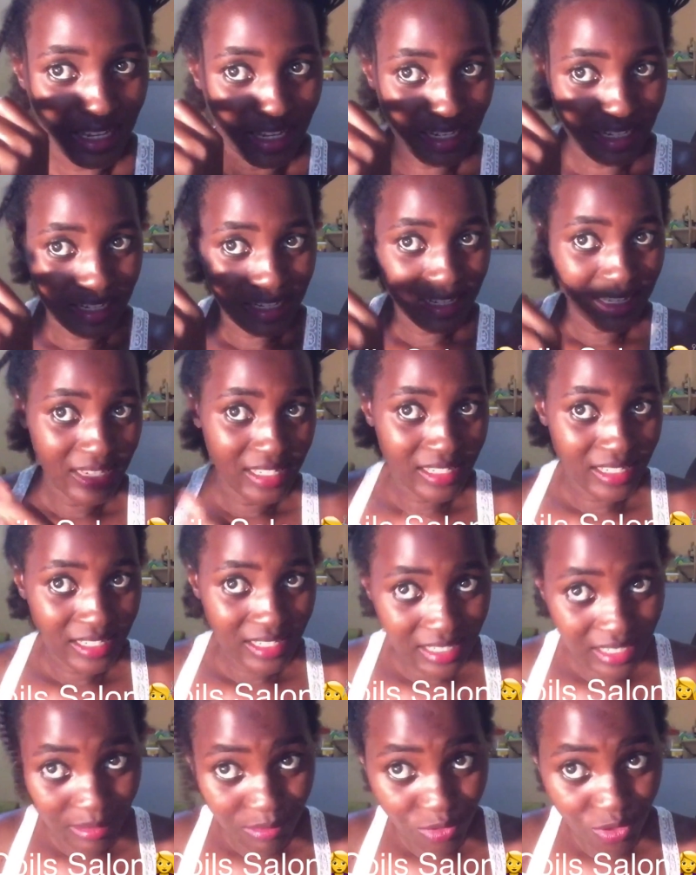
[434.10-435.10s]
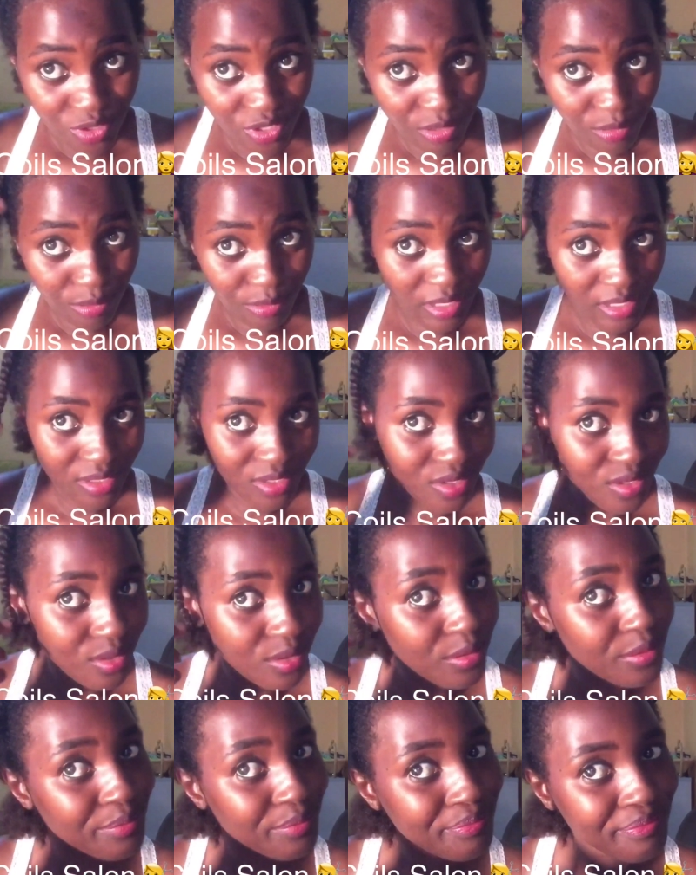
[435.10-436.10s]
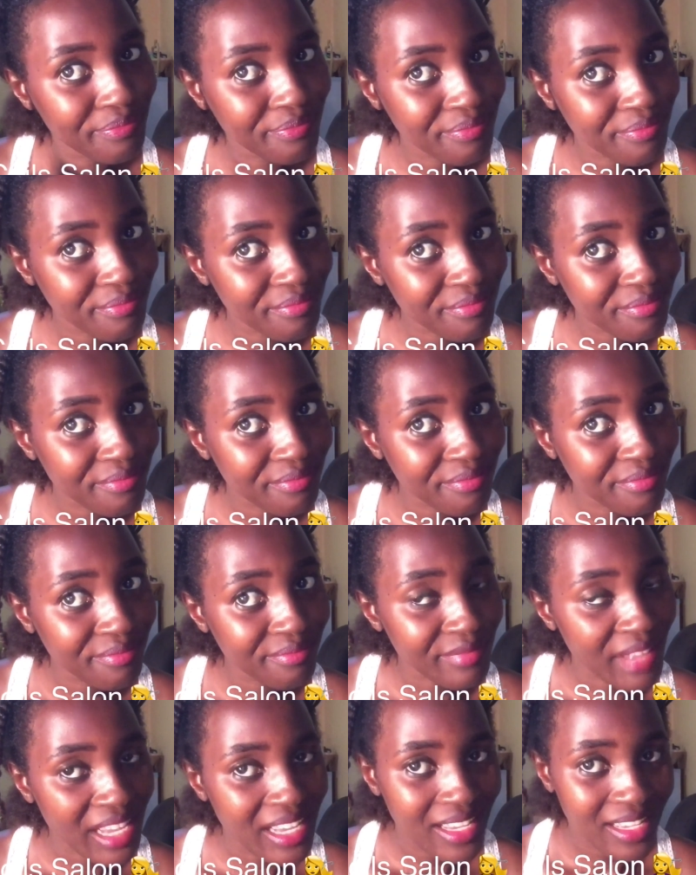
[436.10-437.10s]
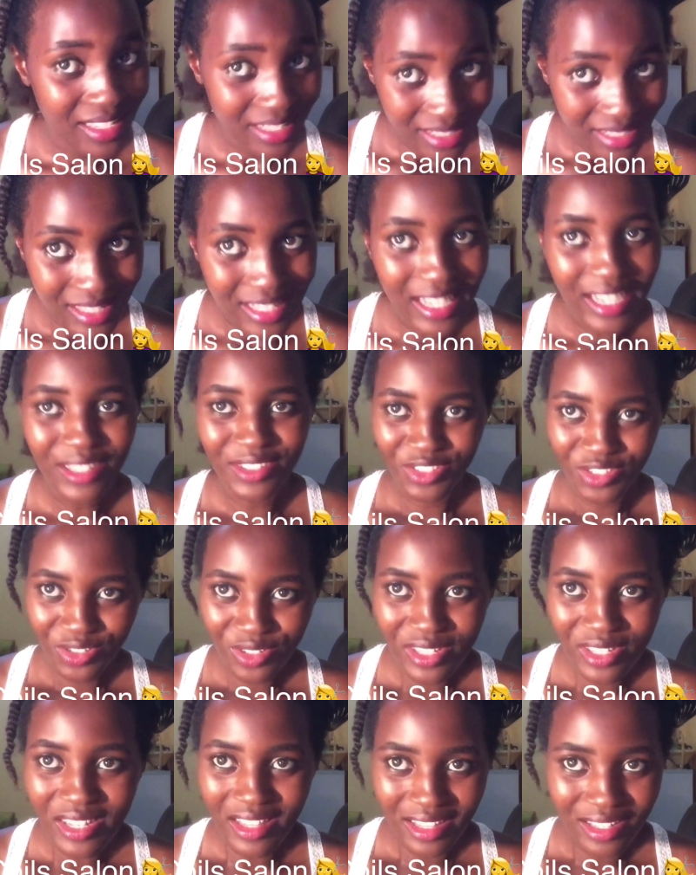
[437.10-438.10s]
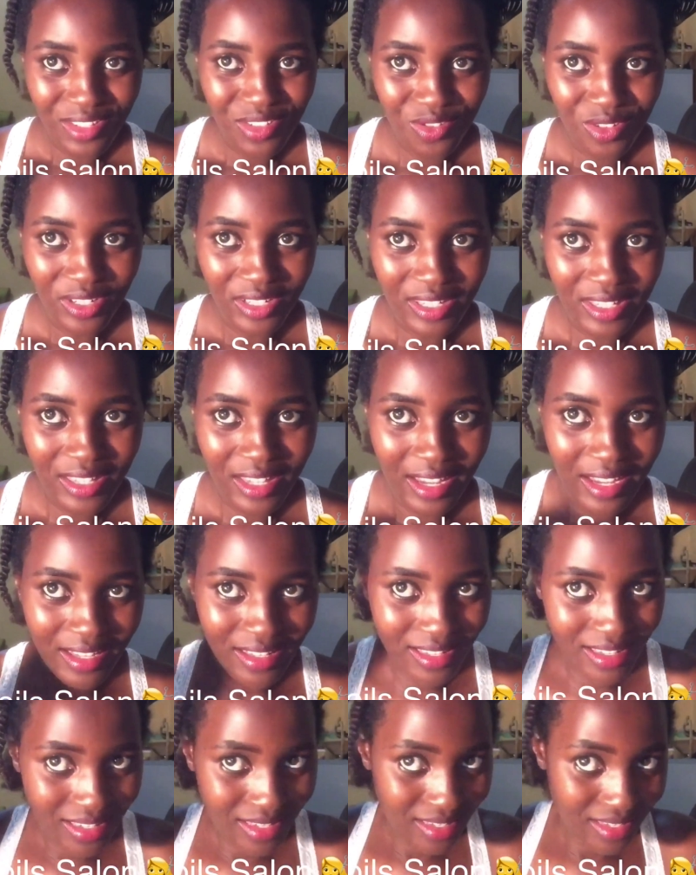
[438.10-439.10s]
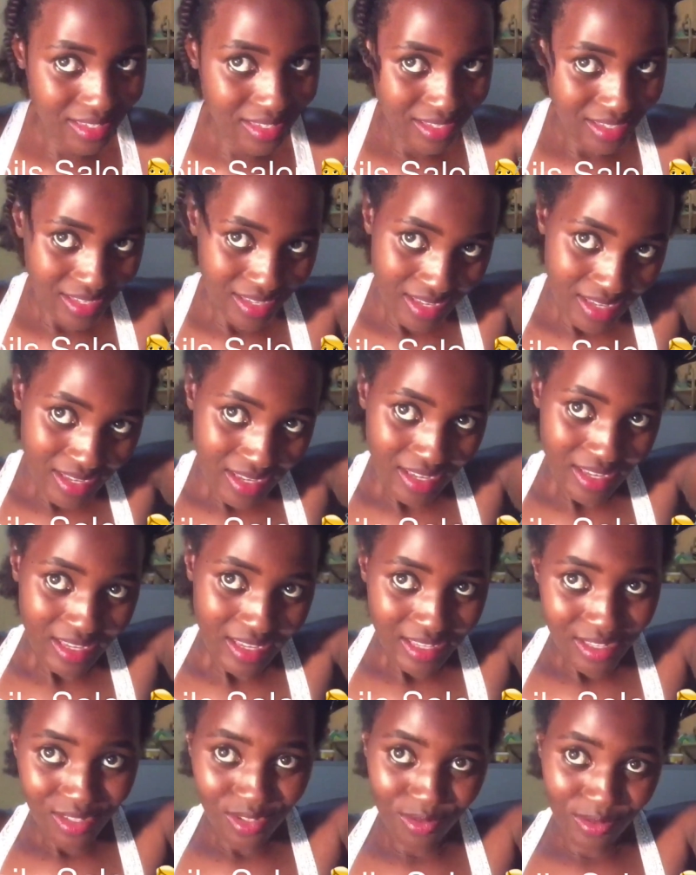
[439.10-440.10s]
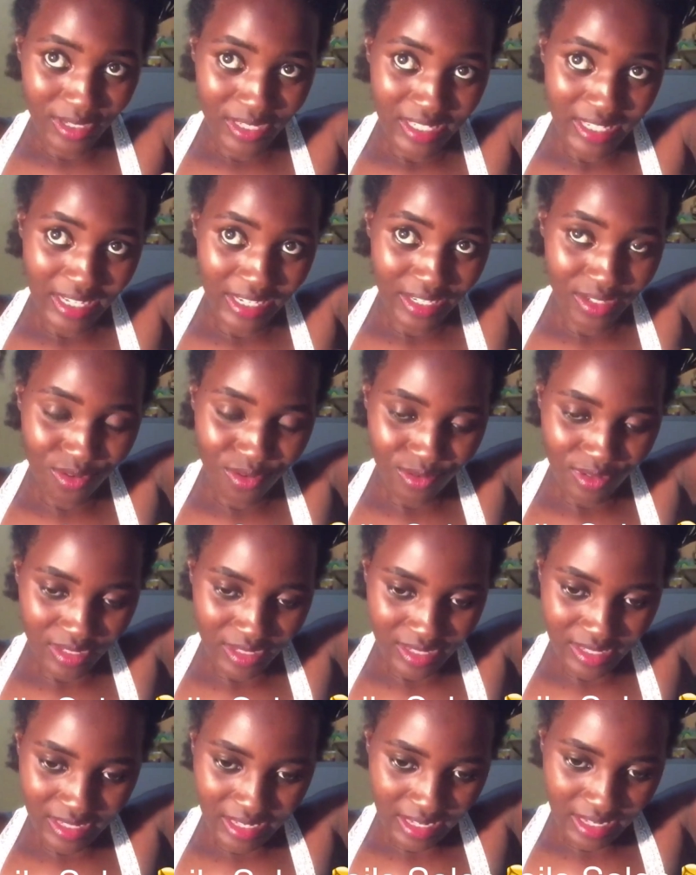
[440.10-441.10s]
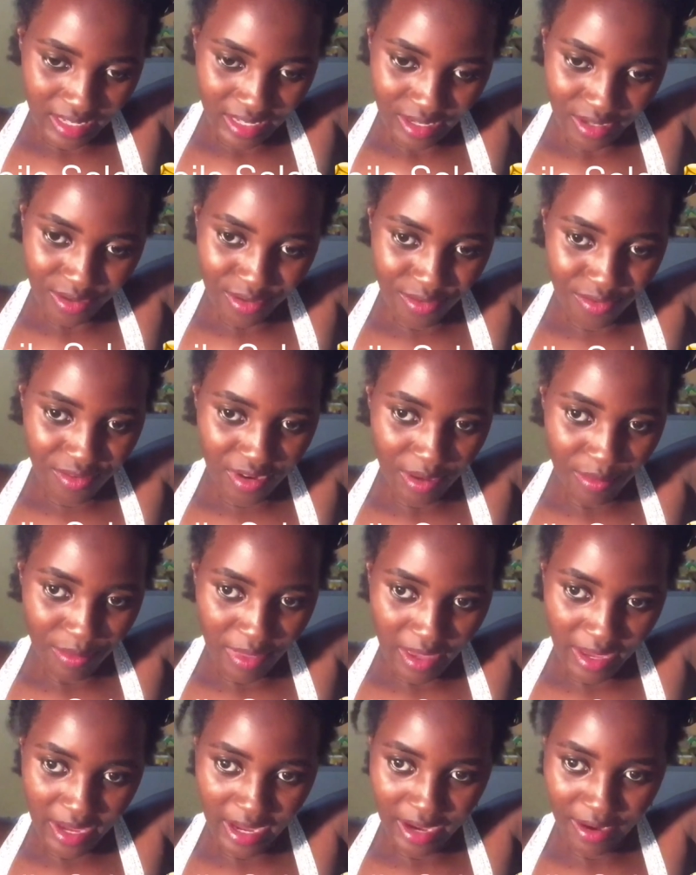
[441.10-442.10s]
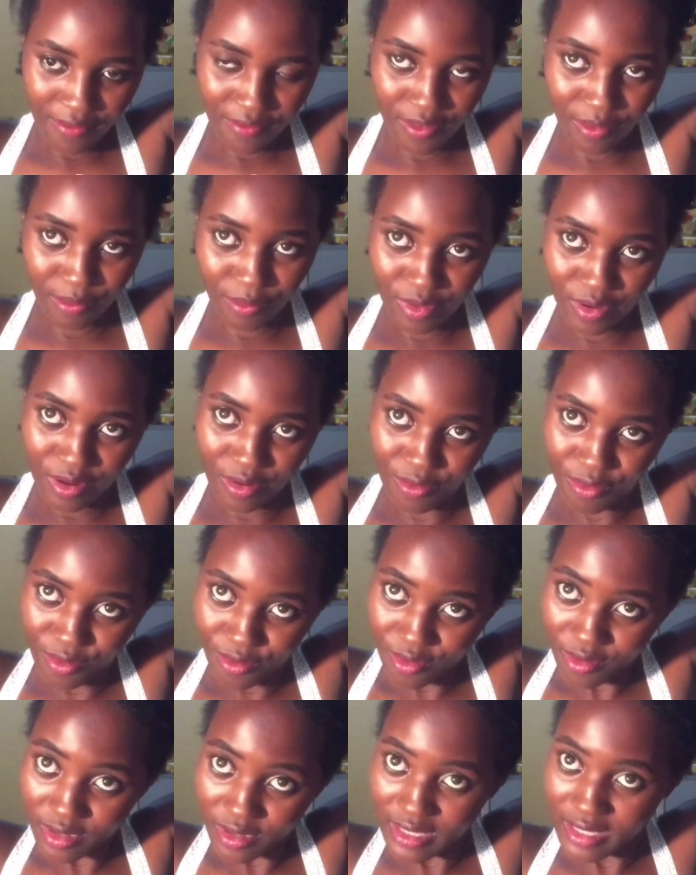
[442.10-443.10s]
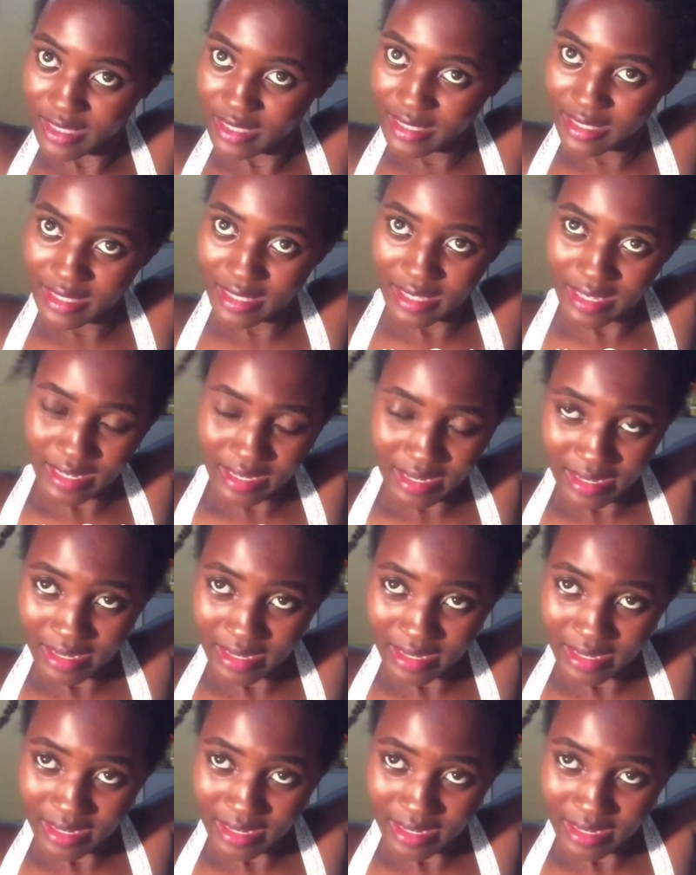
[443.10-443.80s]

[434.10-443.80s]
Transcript: I did some trimming. So see how juicy this twist is. So what I do is grab the hair from the roots,